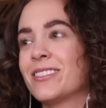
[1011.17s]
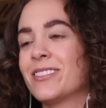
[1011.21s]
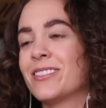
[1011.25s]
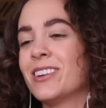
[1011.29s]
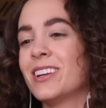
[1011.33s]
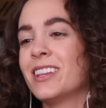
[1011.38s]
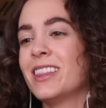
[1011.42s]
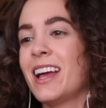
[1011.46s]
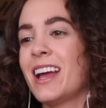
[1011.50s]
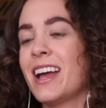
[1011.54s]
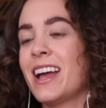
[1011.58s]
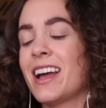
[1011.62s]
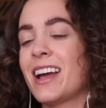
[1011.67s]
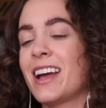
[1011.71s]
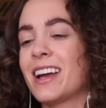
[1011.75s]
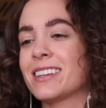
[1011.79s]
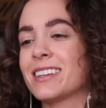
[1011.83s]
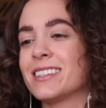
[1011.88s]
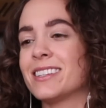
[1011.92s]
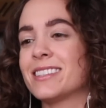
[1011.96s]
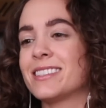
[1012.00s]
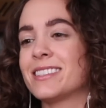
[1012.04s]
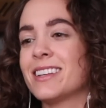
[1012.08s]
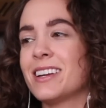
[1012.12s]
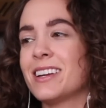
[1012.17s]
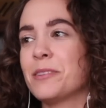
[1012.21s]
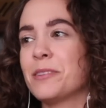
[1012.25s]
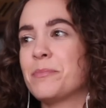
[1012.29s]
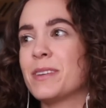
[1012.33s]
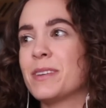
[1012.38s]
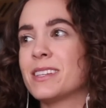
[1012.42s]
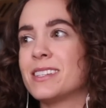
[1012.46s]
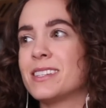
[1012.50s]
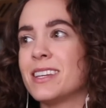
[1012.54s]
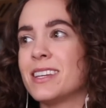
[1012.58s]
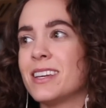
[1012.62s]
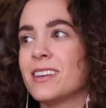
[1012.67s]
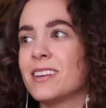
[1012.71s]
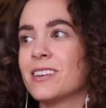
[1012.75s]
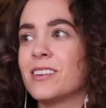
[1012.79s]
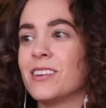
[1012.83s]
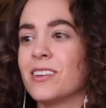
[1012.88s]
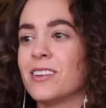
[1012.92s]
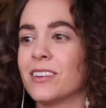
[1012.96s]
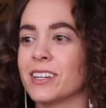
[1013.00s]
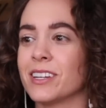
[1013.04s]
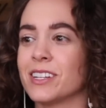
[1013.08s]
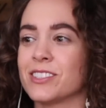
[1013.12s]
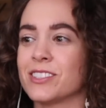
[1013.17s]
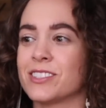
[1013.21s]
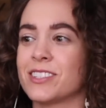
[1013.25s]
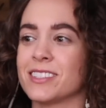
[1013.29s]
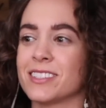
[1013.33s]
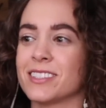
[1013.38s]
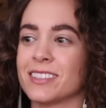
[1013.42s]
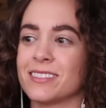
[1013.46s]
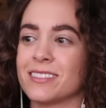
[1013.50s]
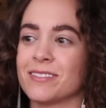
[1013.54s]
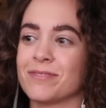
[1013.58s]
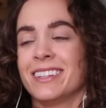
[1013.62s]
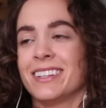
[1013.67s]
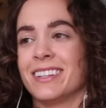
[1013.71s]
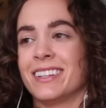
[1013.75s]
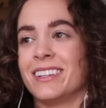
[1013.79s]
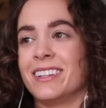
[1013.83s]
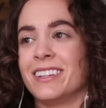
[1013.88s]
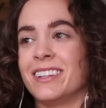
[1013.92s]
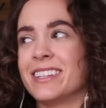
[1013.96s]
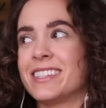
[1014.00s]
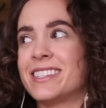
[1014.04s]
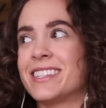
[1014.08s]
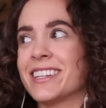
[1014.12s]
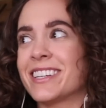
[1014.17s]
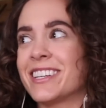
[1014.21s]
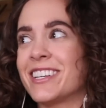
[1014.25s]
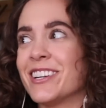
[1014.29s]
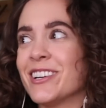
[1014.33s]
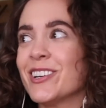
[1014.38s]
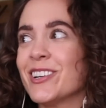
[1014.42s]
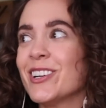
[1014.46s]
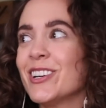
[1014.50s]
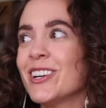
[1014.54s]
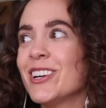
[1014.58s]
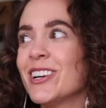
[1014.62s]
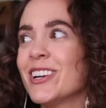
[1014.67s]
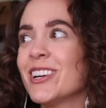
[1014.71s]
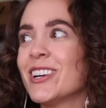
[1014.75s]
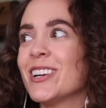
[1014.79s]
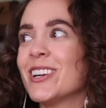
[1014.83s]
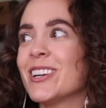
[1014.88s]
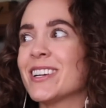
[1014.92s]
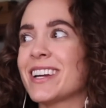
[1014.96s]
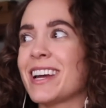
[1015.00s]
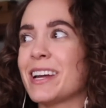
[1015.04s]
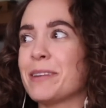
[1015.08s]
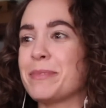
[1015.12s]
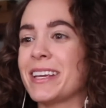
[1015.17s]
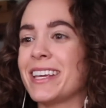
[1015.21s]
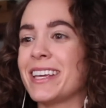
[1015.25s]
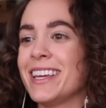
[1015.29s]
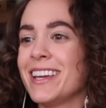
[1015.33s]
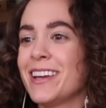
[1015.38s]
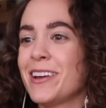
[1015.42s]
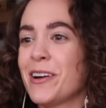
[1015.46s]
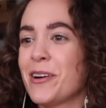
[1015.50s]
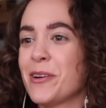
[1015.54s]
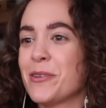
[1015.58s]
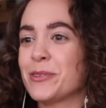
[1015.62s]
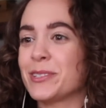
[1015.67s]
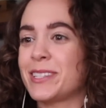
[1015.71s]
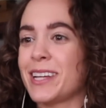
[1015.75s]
Relax. It's not a big deal. He just doesn't, well, insecure. Got a big ego,